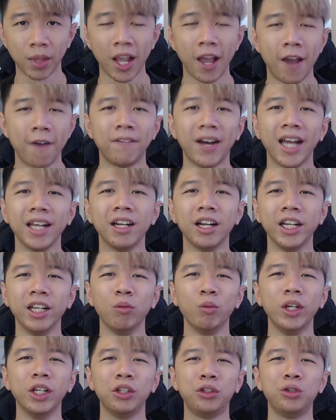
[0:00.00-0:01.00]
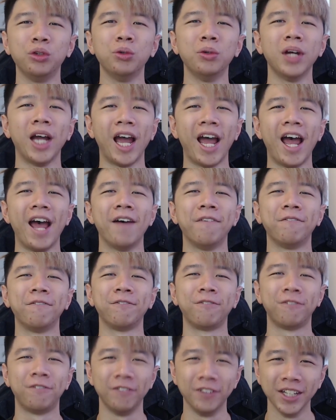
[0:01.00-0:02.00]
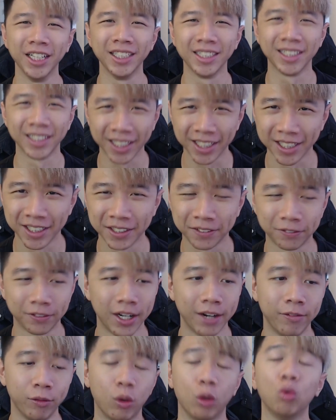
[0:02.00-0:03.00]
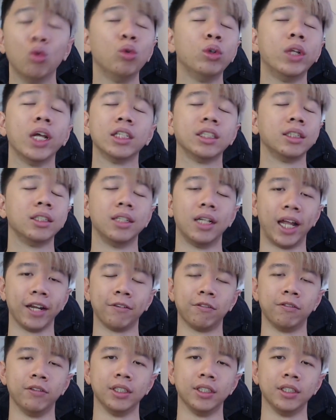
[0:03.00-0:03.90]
Finally, we do have free stickers for everyone. Who doesn't like free